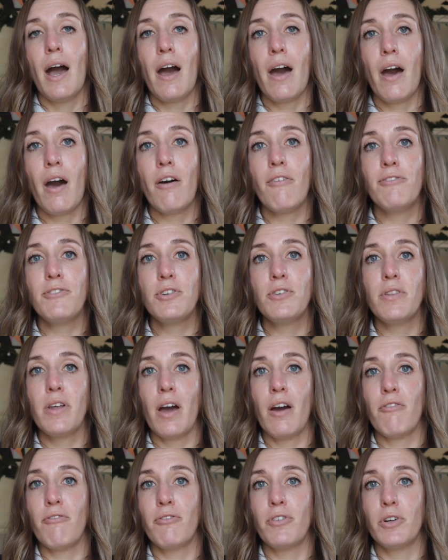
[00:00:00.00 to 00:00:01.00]
After
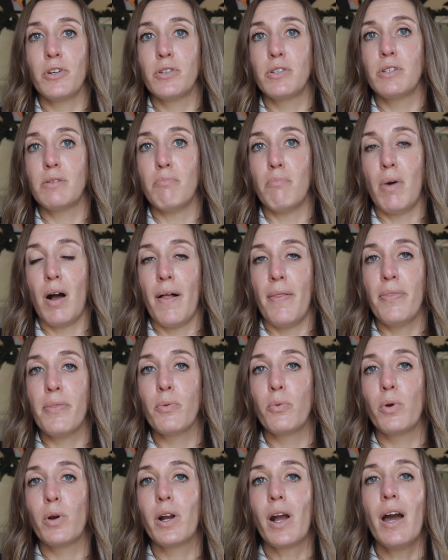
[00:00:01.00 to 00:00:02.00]
that first month,
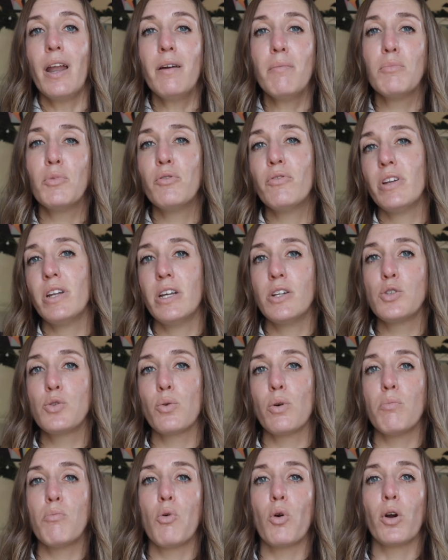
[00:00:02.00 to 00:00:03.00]
we're kind of moving
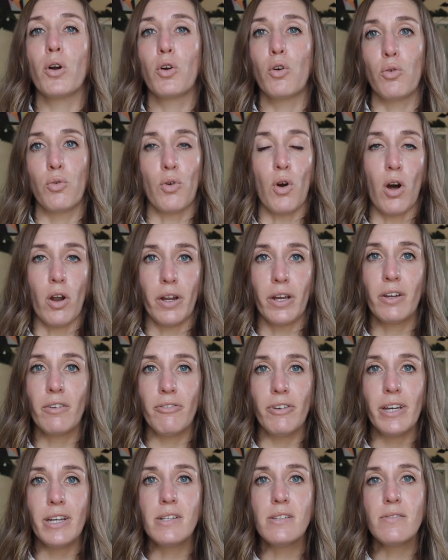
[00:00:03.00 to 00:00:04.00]
into a more chronic
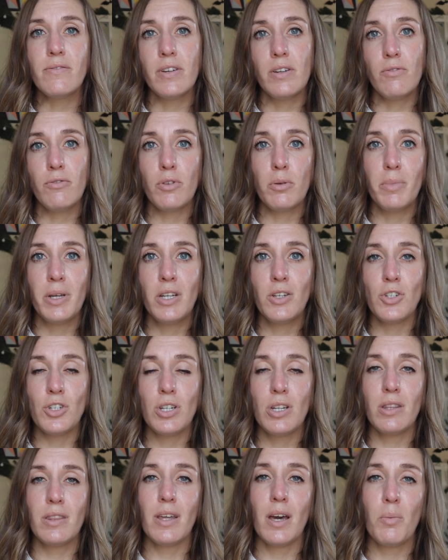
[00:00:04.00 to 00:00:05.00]
phase of
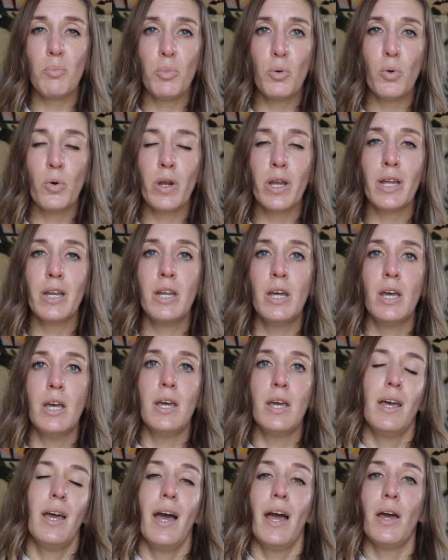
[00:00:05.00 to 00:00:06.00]
inflammation at that point,
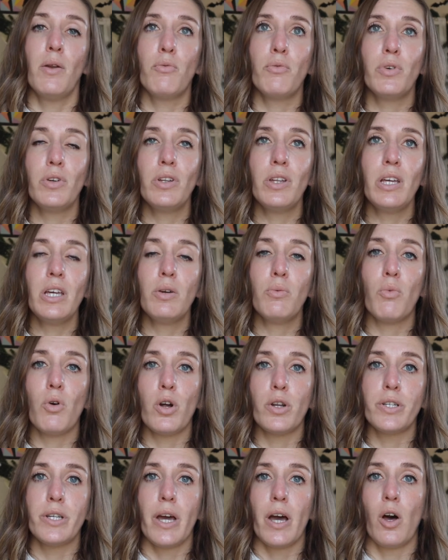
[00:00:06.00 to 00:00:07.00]
and really you
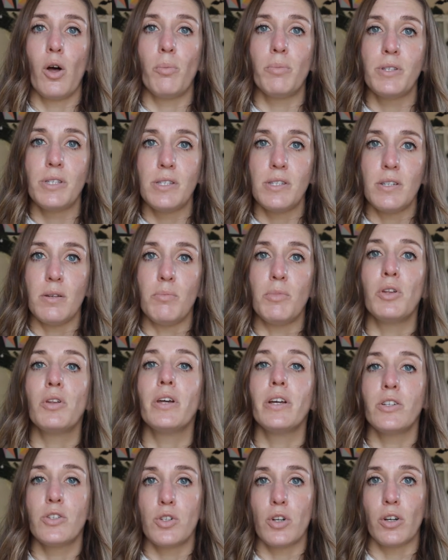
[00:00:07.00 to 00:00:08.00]
want to help
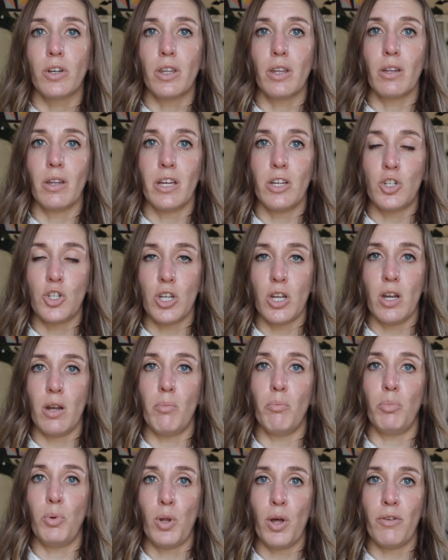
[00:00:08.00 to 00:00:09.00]
stimulate circulation
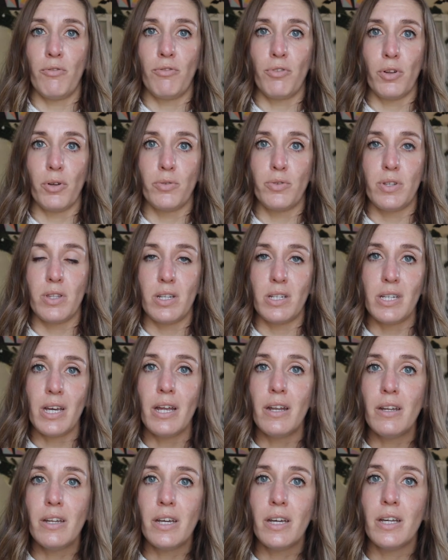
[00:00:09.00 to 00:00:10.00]
and blood flow to the
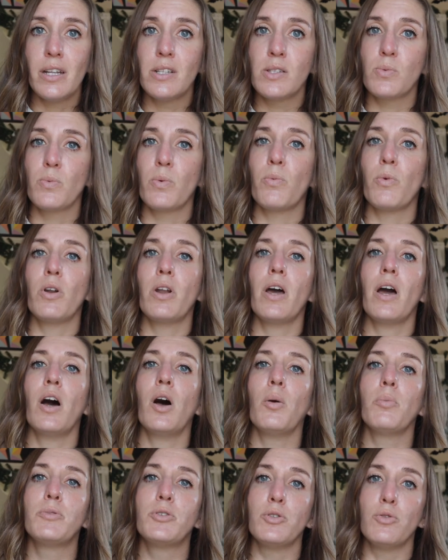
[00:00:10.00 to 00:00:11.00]
tendons. We want to
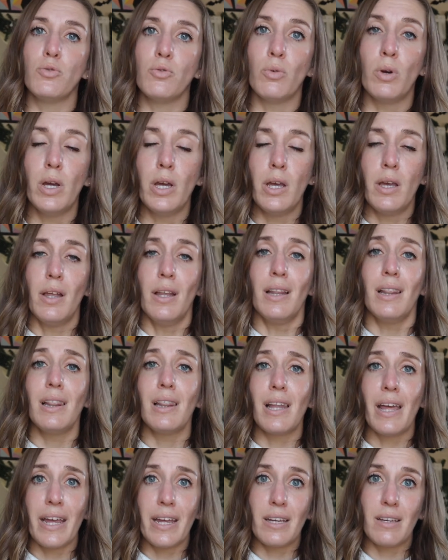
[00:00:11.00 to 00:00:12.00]
help to
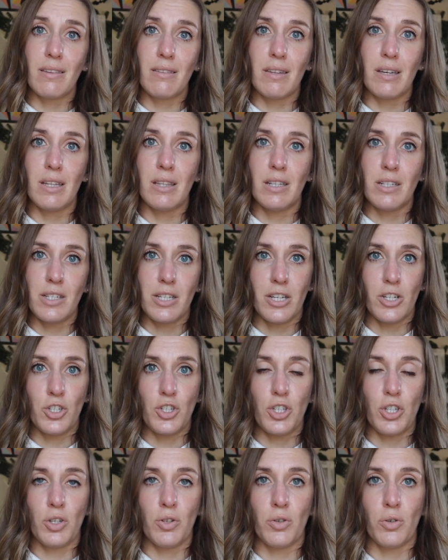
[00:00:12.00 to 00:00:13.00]
lengthen the
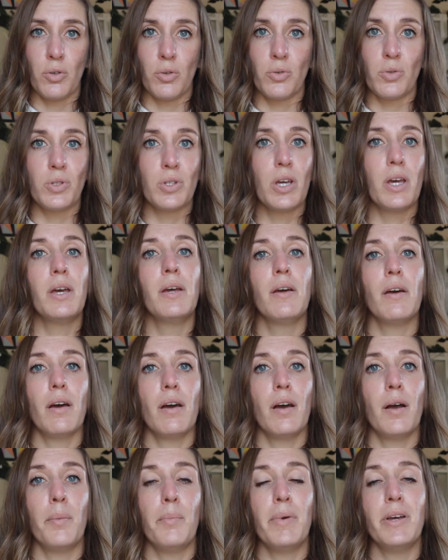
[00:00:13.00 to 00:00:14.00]
tissues,
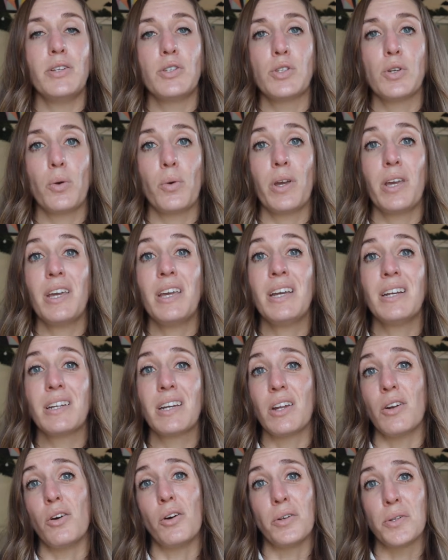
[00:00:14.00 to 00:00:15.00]
and so heat
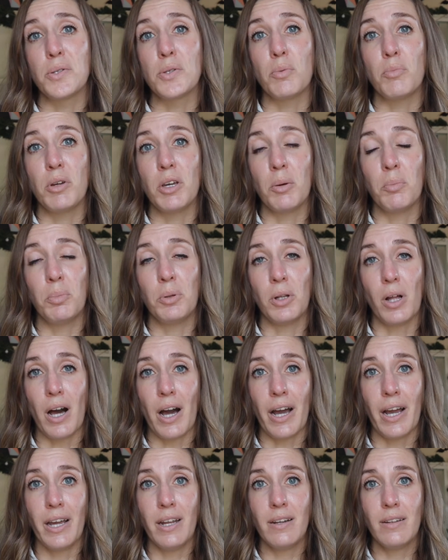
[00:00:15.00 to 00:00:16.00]
can also be
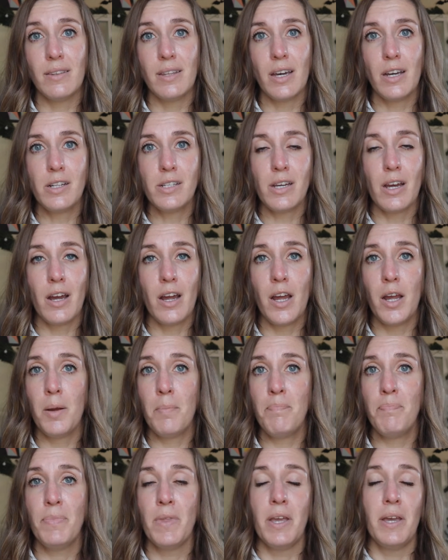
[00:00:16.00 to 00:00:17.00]
applied at that
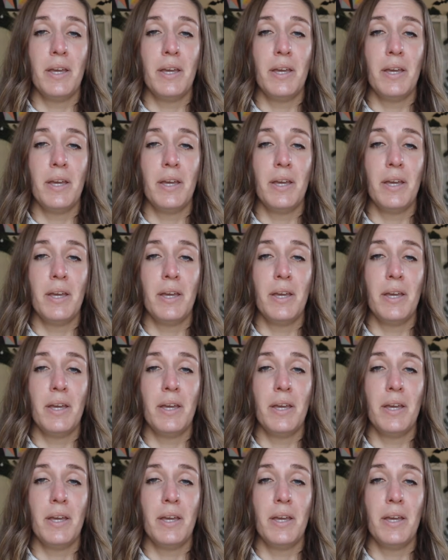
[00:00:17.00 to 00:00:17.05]
time.